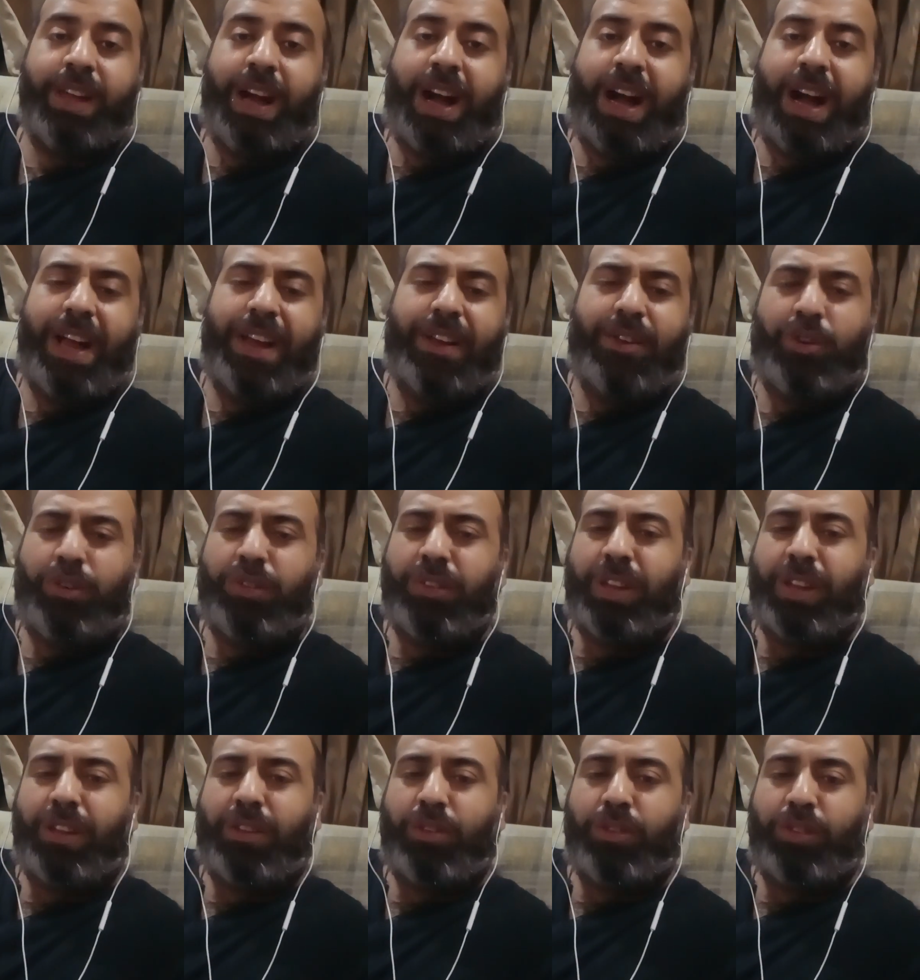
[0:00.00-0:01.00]
I don't
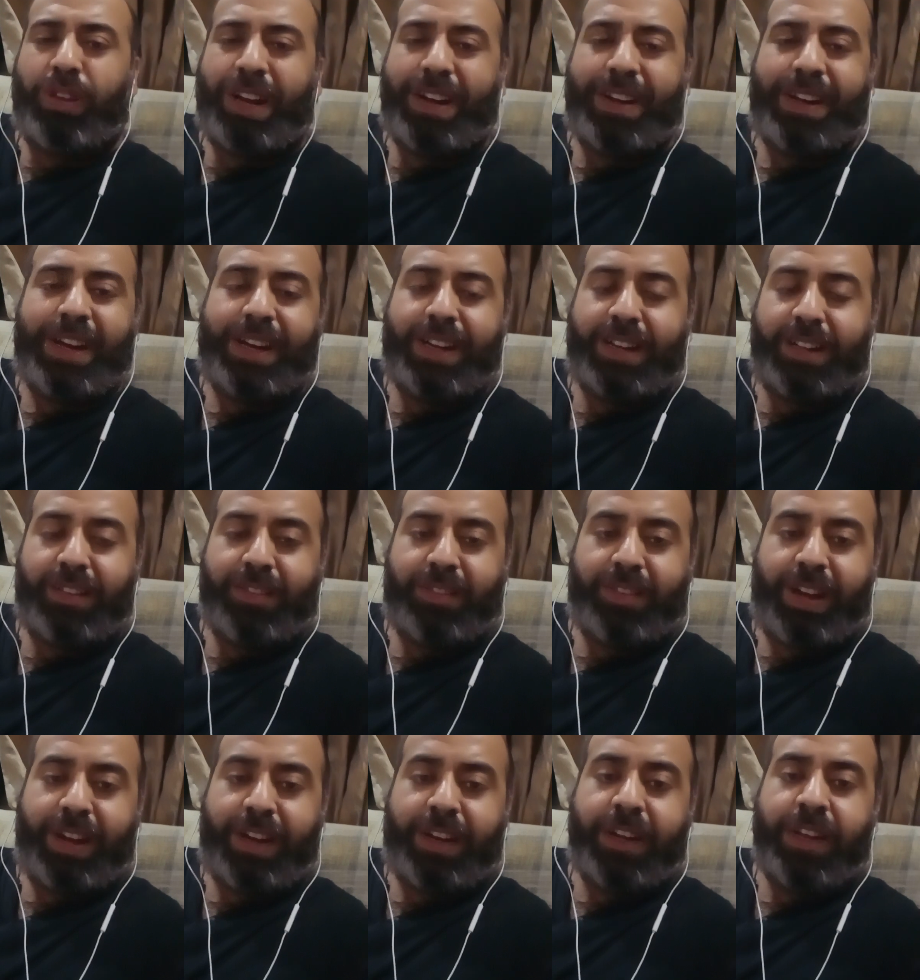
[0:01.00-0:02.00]
think so that data is
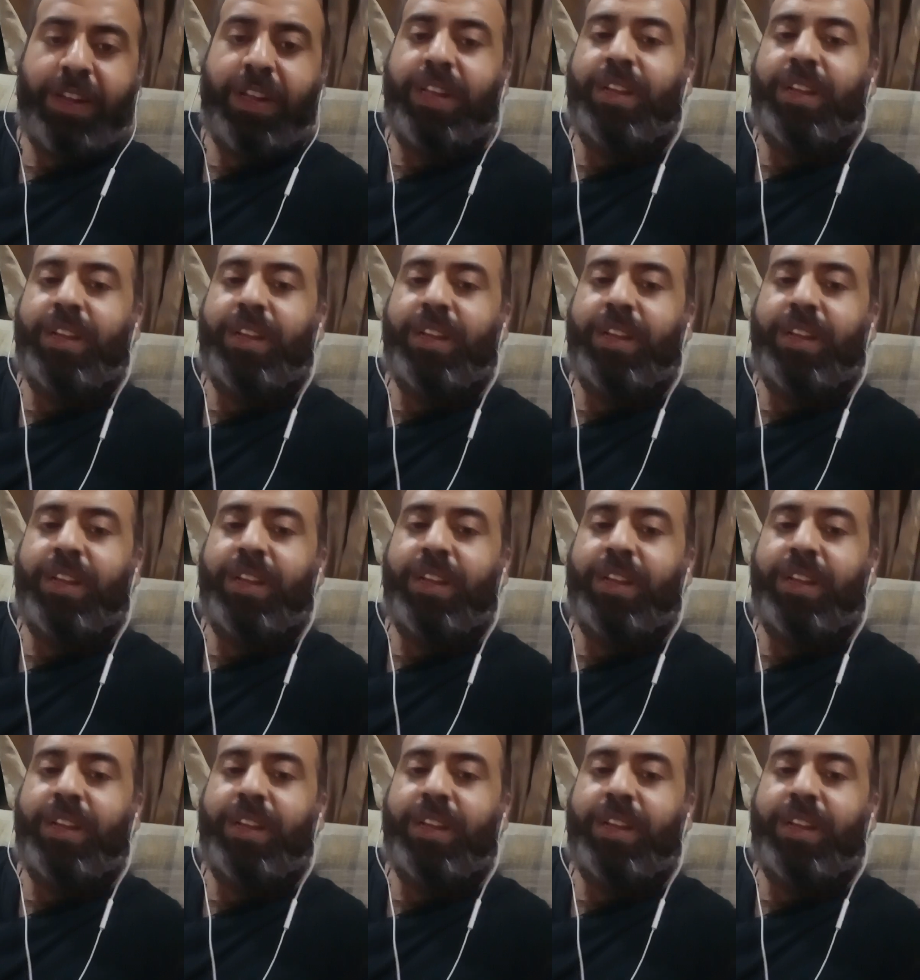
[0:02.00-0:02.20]
right.